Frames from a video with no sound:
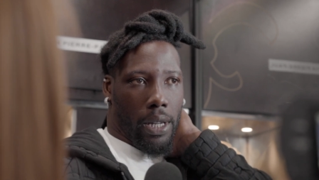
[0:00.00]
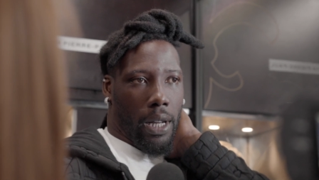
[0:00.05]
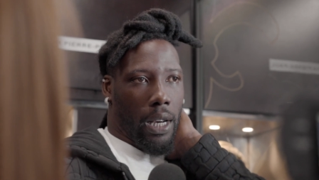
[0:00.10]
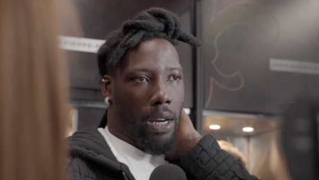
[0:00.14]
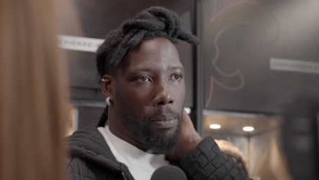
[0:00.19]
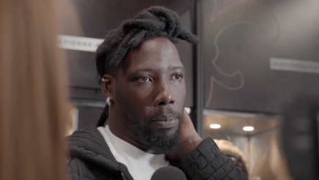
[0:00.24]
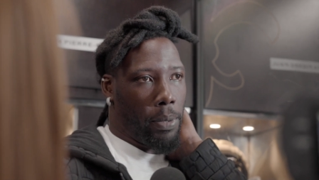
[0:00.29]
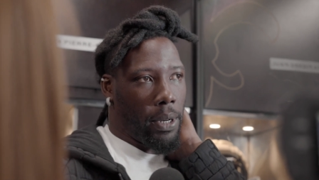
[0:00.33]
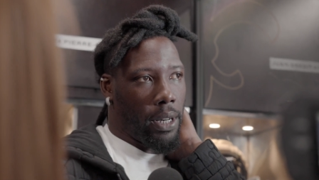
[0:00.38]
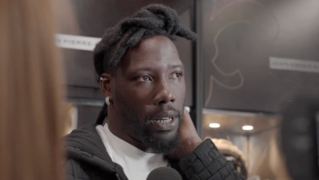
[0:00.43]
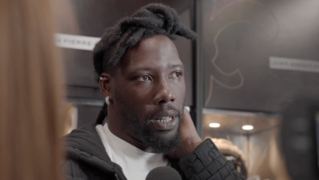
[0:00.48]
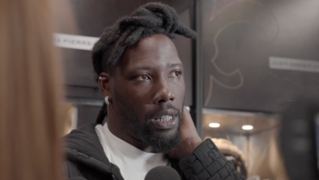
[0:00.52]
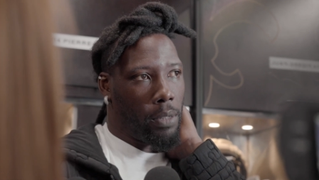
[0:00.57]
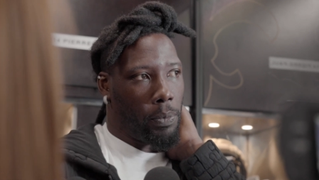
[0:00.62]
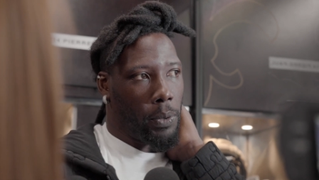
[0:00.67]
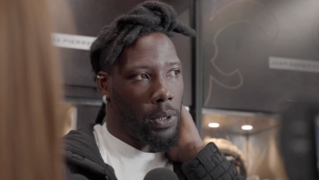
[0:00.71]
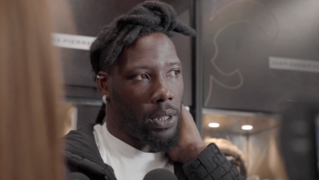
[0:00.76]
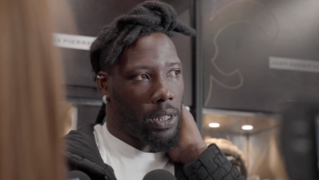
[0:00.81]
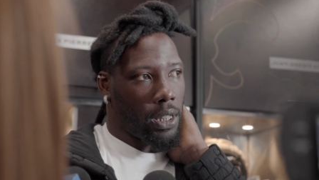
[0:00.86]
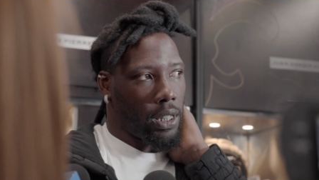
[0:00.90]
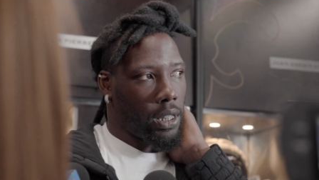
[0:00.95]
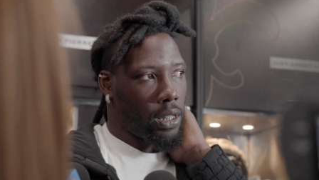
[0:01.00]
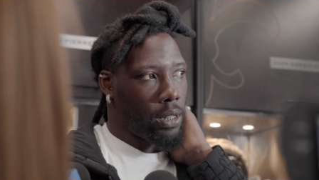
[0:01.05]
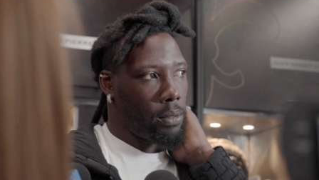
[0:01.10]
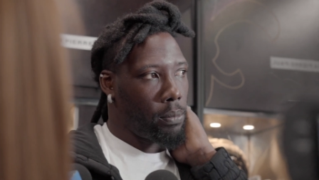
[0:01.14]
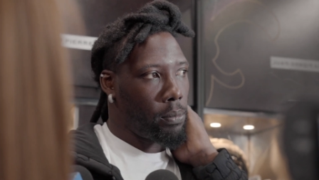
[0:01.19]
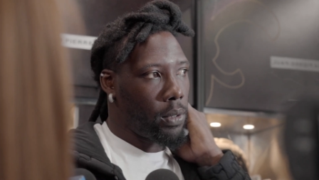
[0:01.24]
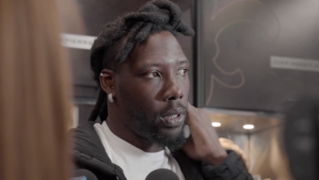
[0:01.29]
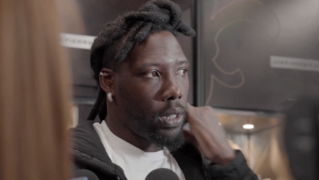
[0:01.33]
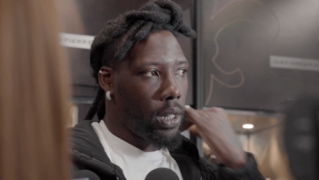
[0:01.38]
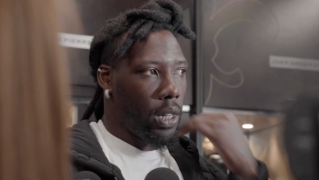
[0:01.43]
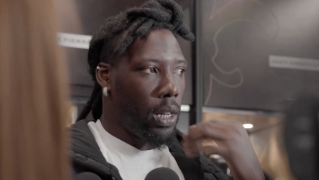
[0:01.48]
I done been in this
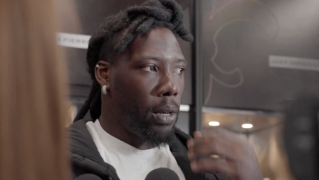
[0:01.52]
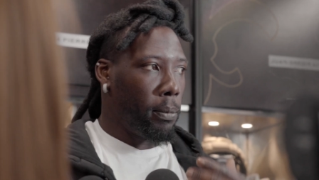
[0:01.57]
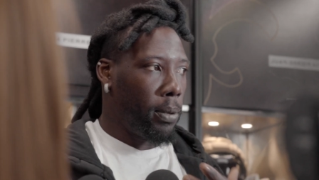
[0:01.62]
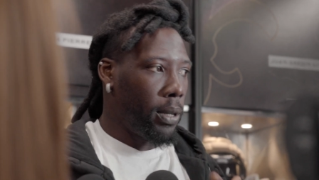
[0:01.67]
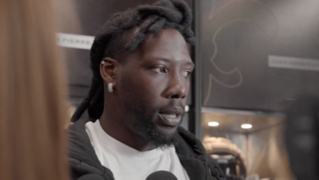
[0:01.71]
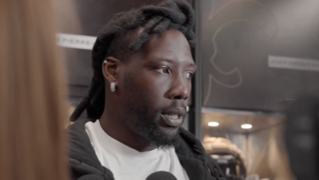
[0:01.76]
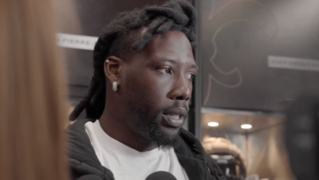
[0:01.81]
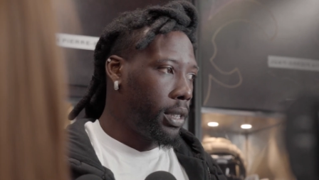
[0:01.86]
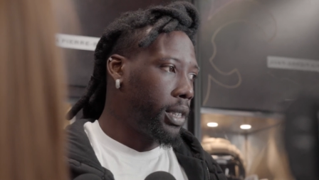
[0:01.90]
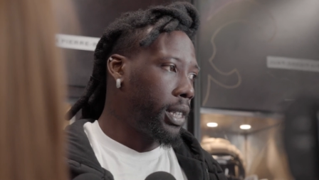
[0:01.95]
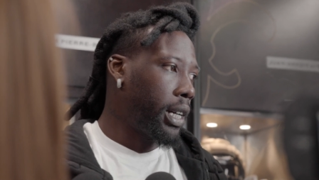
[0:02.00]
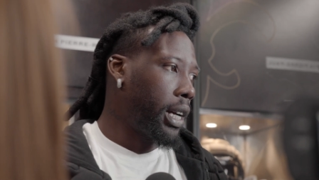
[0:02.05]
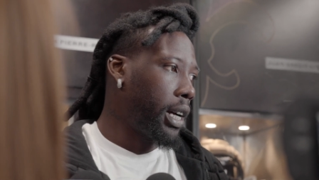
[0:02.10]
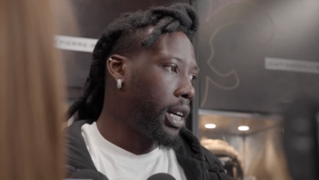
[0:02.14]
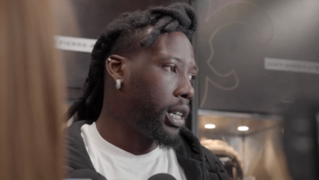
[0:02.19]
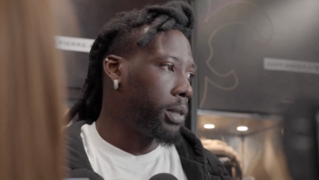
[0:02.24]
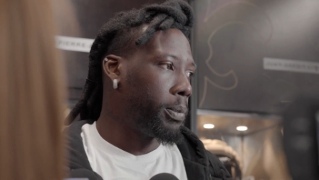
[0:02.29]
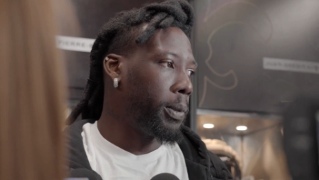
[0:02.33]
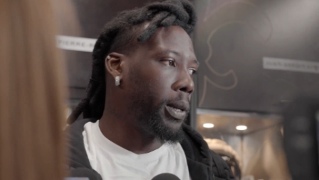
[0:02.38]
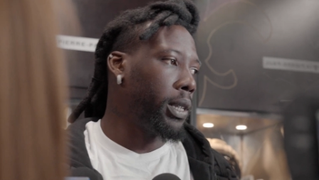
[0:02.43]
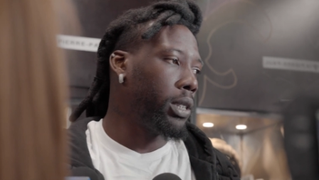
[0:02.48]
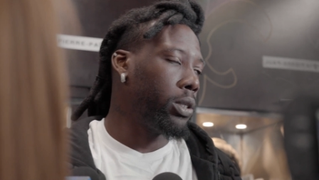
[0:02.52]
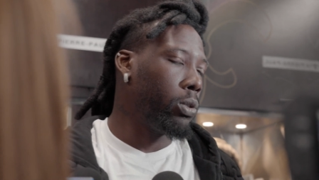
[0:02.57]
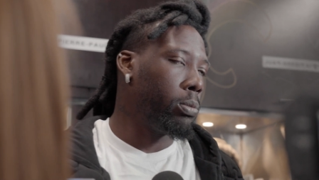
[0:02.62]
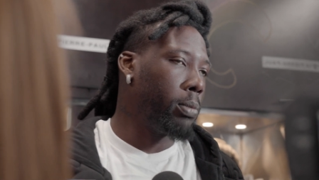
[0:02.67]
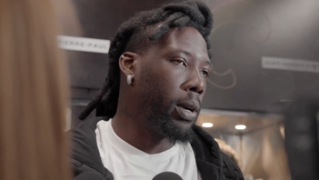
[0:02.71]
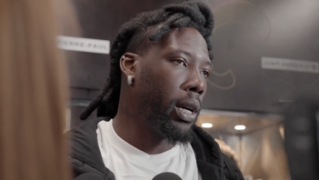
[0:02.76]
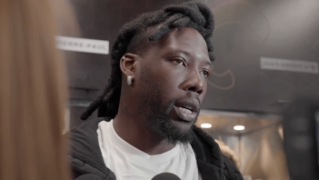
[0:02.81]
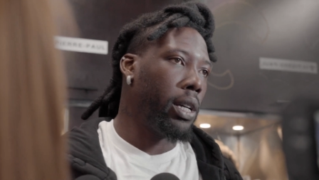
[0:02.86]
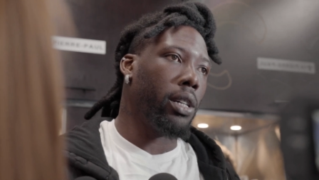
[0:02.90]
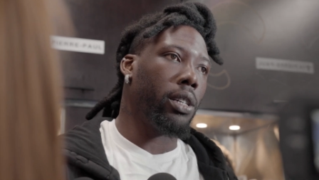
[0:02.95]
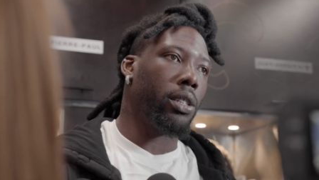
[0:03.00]
position plenty of time, especially with
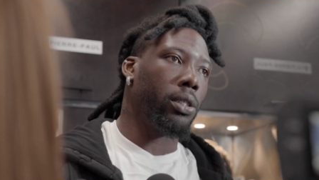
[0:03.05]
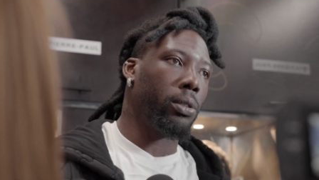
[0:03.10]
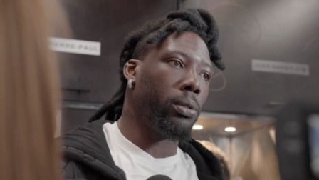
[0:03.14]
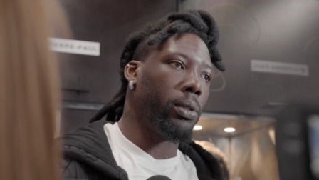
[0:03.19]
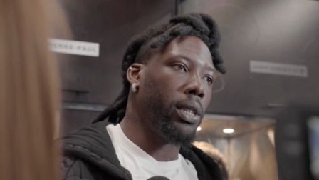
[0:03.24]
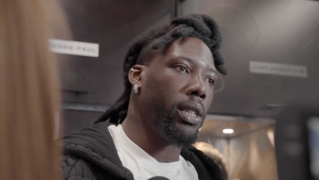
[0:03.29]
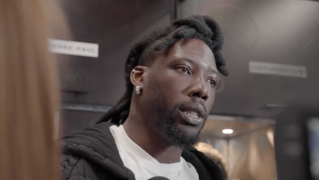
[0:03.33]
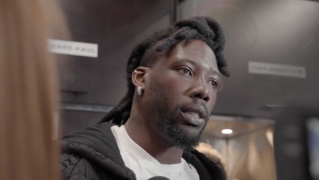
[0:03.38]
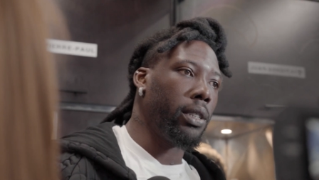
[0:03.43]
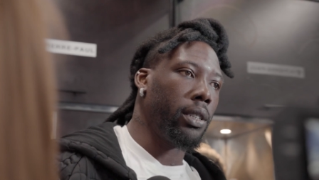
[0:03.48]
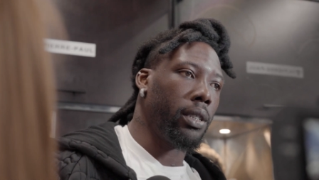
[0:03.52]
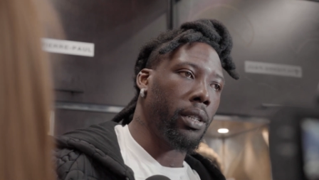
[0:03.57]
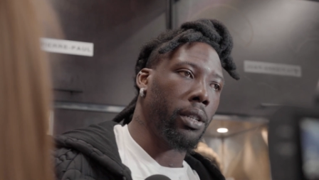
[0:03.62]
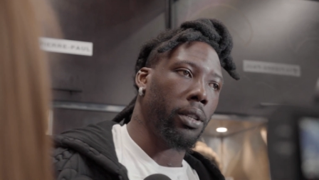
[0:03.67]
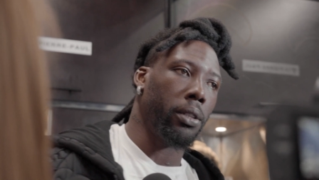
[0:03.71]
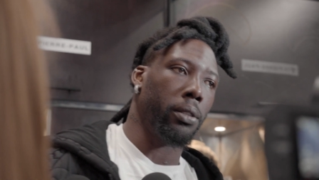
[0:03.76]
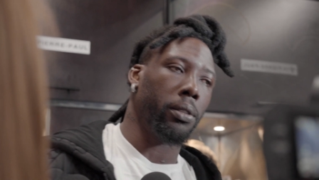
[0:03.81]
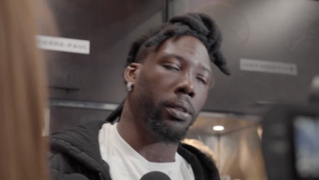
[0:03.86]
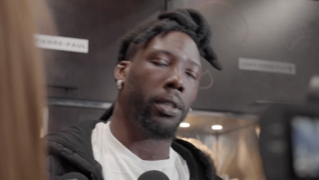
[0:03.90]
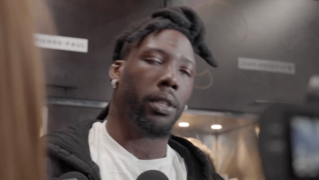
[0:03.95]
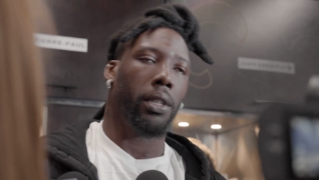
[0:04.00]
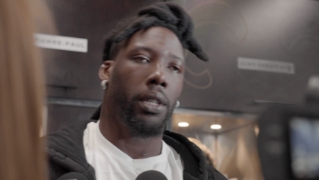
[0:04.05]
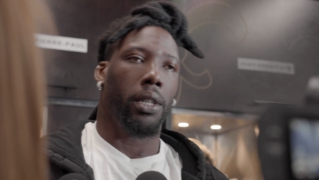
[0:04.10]
my injuries, you know,